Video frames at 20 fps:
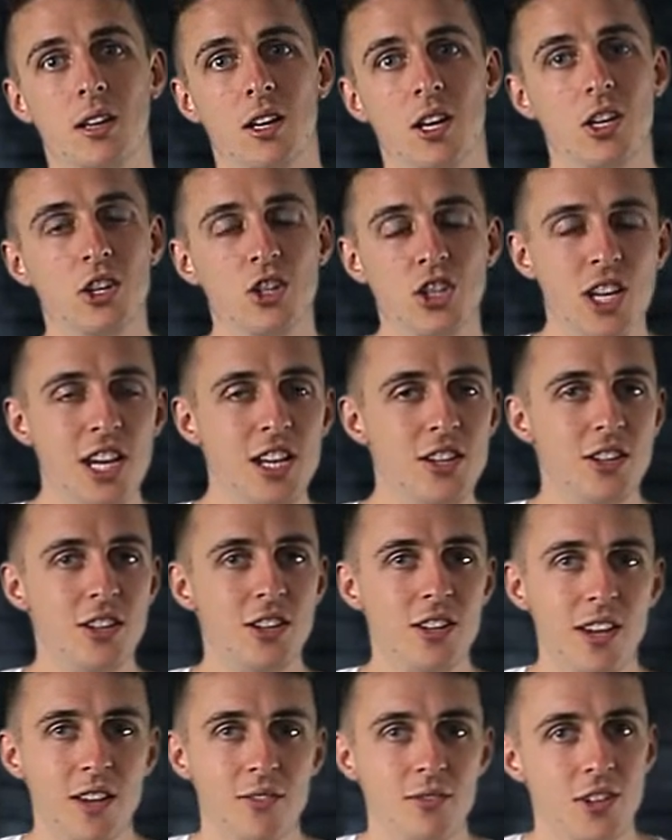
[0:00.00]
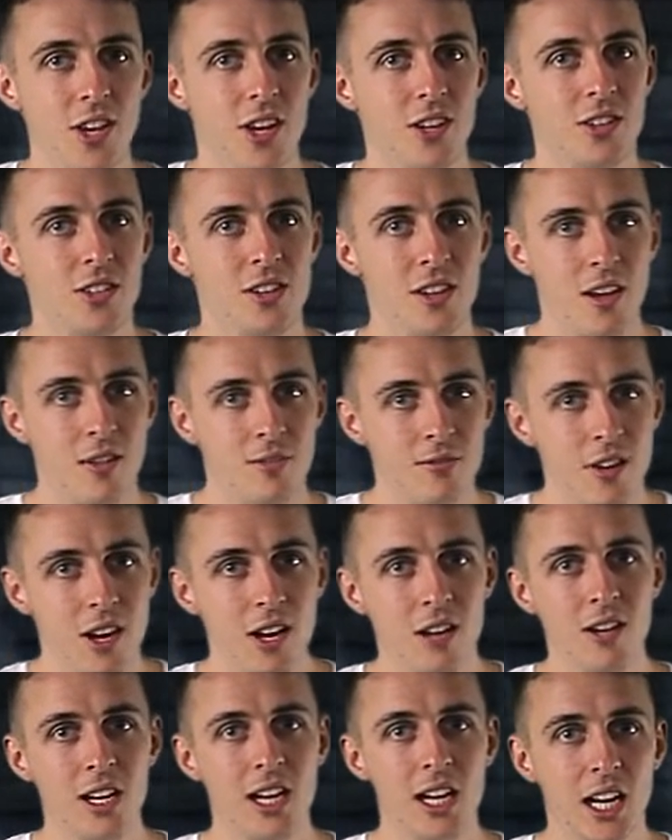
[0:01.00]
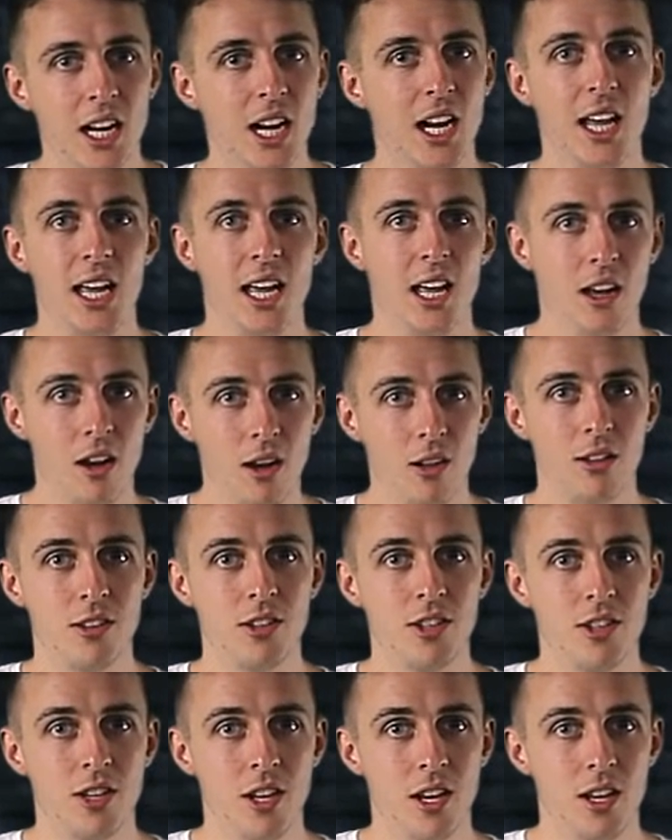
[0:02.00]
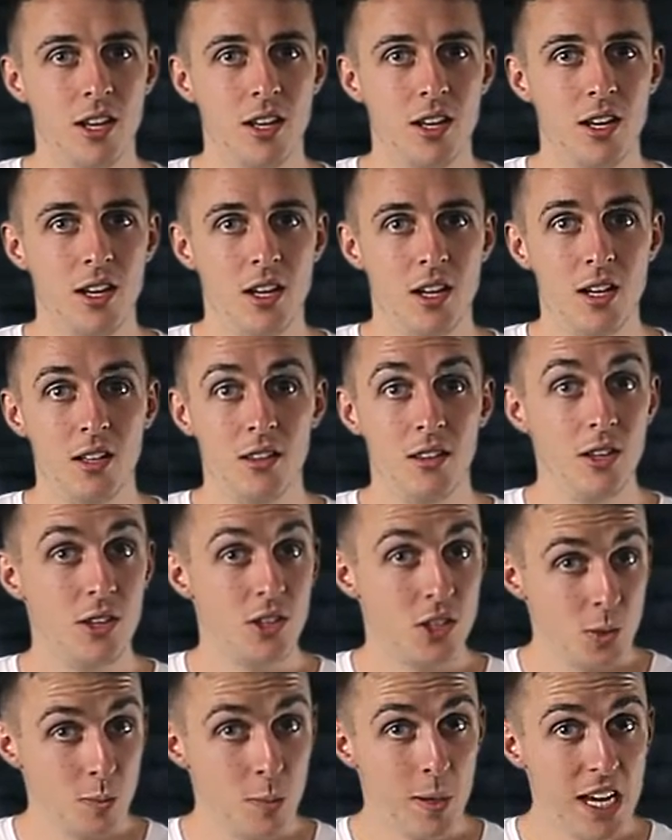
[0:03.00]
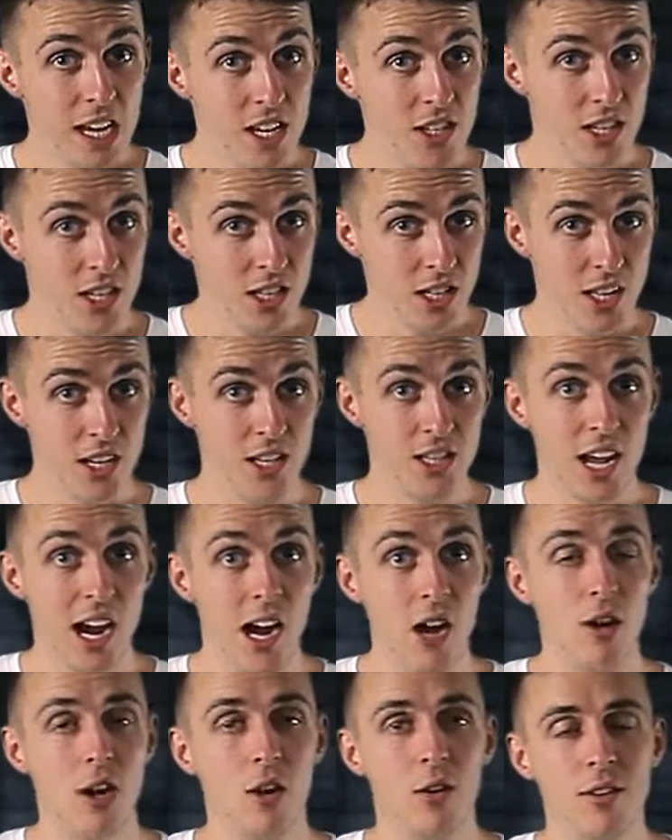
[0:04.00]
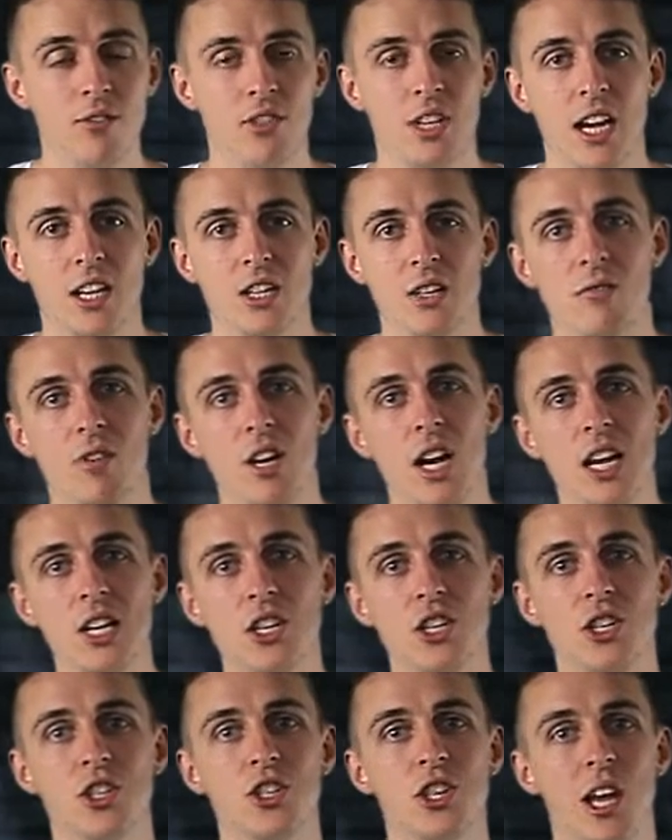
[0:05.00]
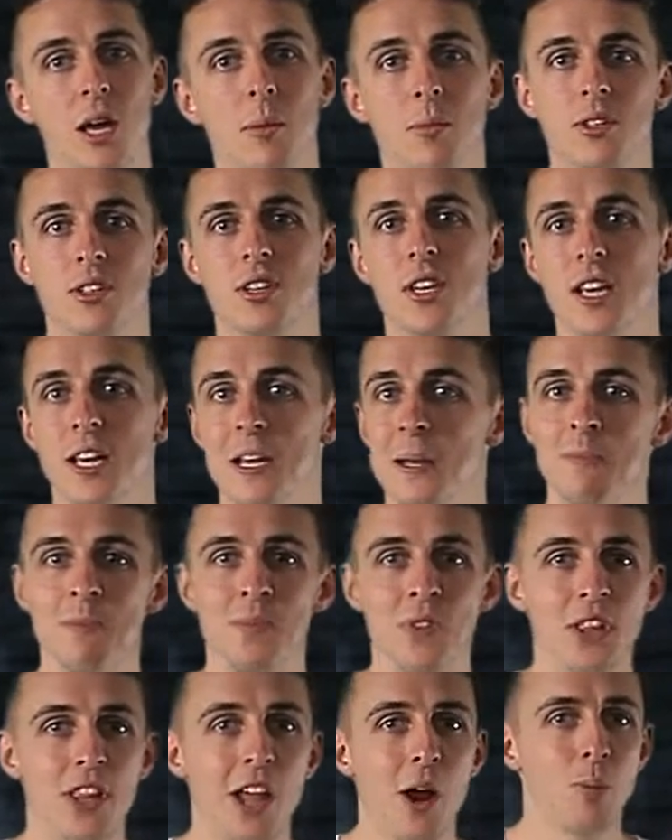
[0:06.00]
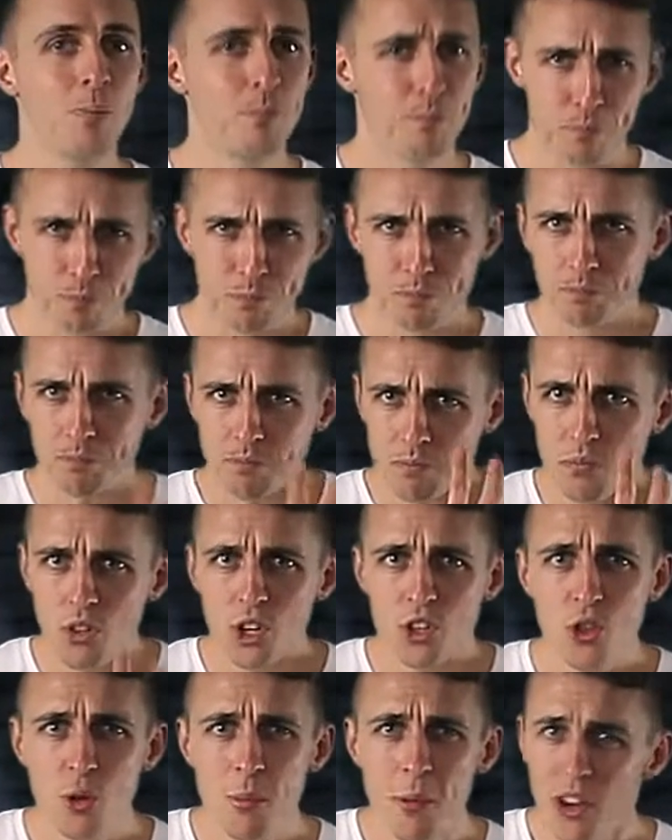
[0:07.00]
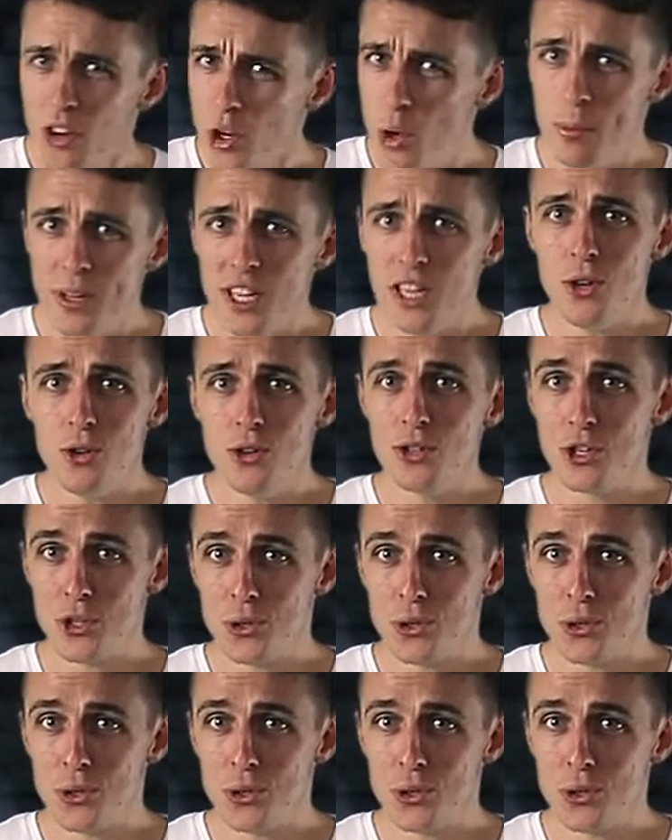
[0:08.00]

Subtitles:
And Jesus gives us a very clear answer that speaks into this area of sex and relationships. Now, you might not be used to